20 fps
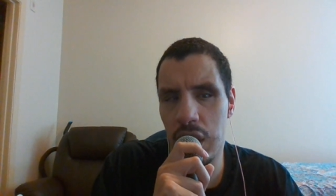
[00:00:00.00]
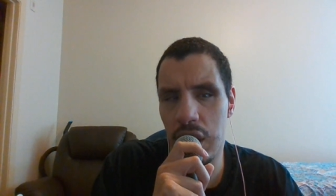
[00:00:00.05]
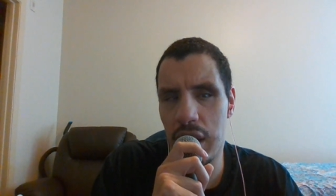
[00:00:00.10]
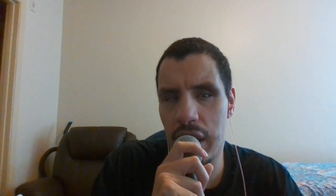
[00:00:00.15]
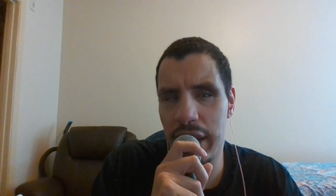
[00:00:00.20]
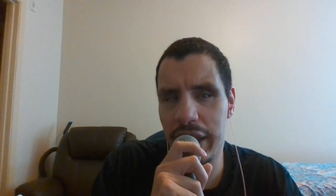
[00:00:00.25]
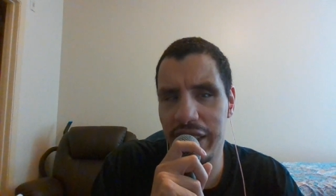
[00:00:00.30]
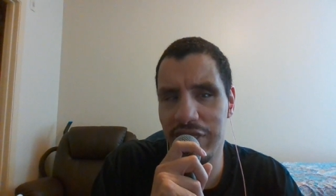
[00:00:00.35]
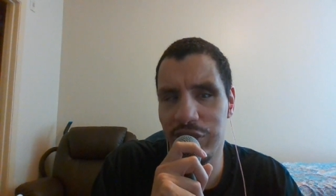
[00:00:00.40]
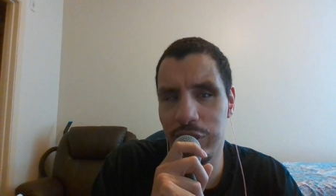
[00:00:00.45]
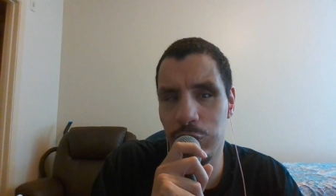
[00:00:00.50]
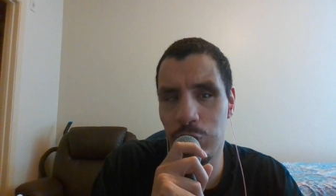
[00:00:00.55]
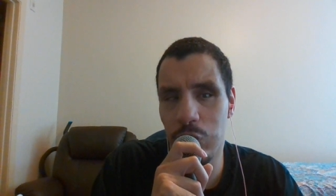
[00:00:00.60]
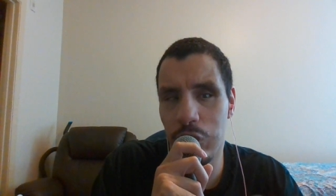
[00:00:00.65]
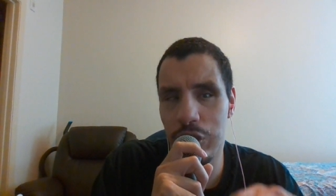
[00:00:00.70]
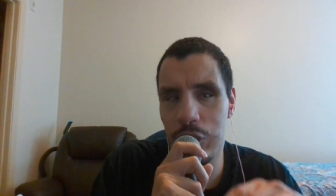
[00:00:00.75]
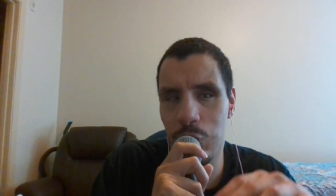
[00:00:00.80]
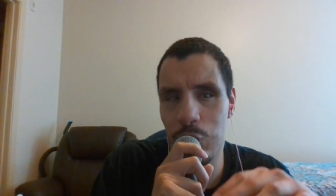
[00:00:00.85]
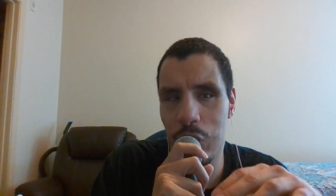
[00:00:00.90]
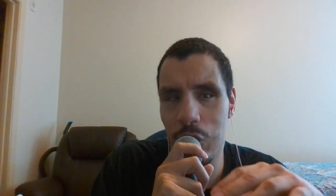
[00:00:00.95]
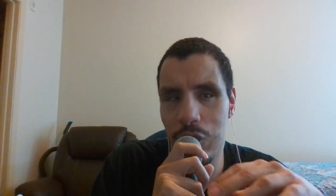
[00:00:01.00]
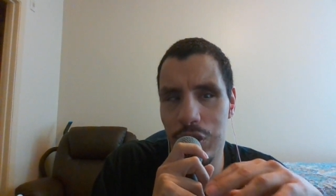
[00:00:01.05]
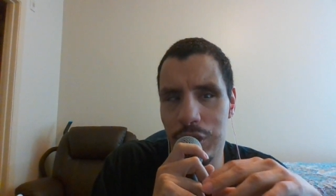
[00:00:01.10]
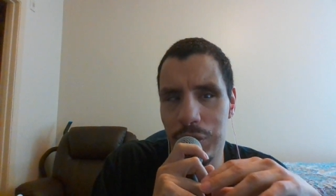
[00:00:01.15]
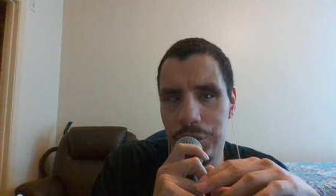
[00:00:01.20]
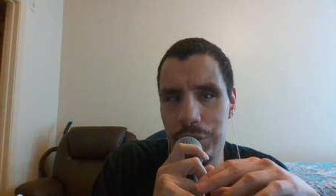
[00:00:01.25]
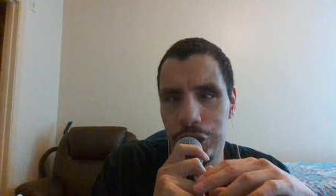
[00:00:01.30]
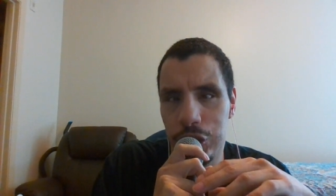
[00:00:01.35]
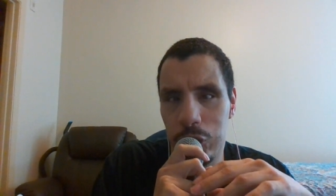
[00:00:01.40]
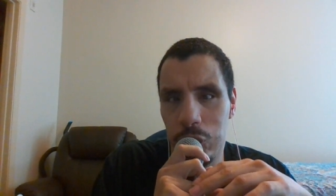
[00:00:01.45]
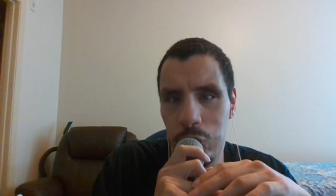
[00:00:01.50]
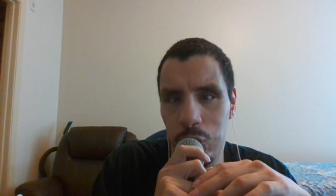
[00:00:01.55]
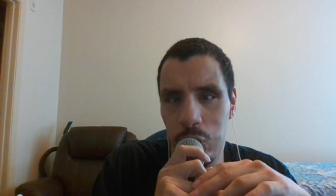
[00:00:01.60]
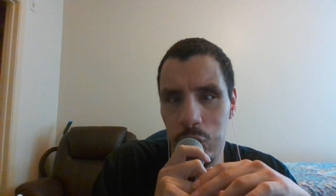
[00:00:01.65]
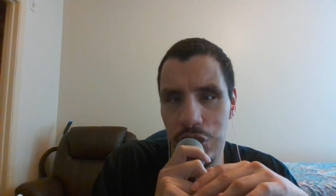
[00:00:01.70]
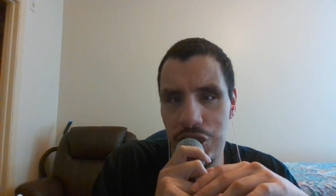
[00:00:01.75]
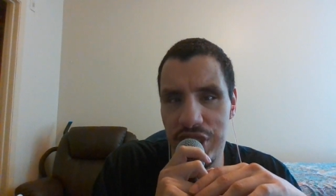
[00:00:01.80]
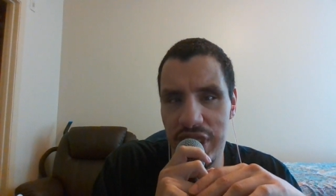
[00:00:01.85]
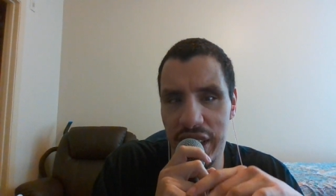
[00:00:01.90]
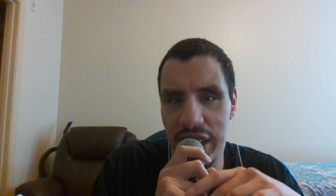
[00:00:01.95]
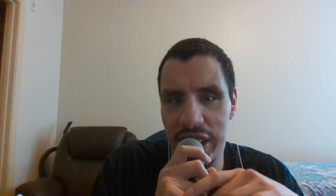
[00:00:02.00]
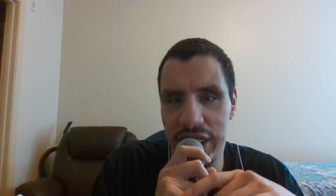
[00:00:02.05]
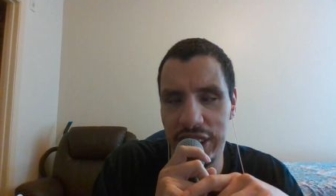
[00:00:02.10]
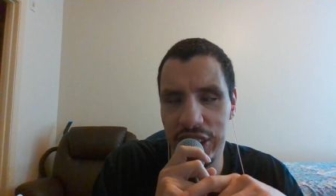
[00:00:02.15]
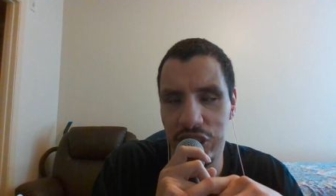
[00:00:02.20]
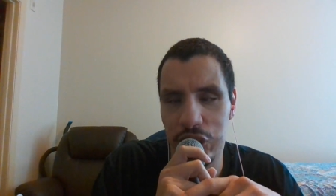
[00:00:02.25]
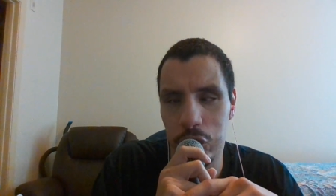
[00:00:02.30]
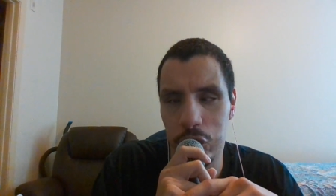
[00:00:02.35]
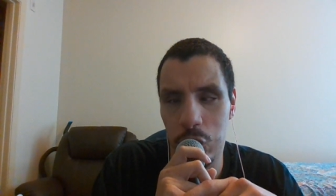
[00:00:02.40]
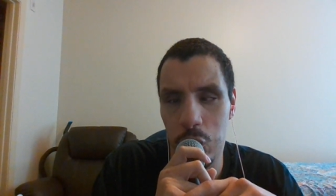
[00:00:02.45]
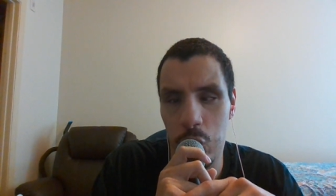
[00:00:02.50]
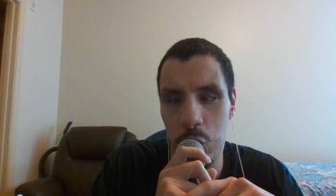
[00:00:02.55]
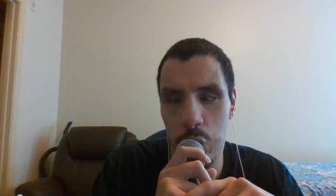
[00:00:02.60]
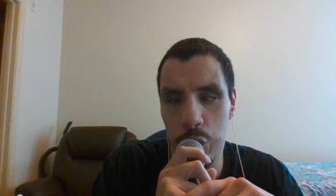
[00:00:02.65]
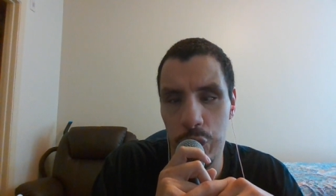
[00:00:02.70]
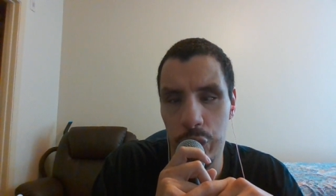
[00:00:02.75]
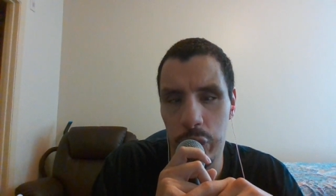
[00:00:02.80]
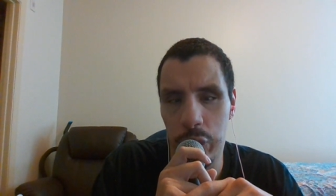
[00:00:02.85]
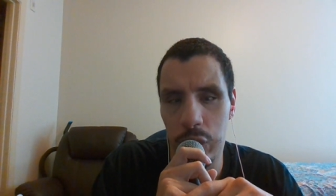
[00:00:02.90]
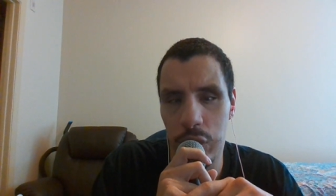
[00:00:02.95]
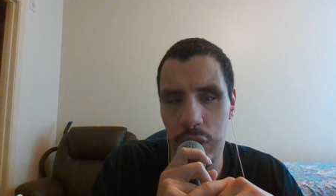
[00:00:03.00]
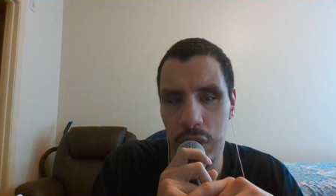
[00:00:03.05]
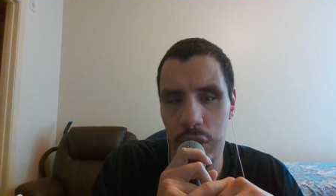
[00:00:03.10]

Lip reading: Hi everyone, welcome to Danny's Corner.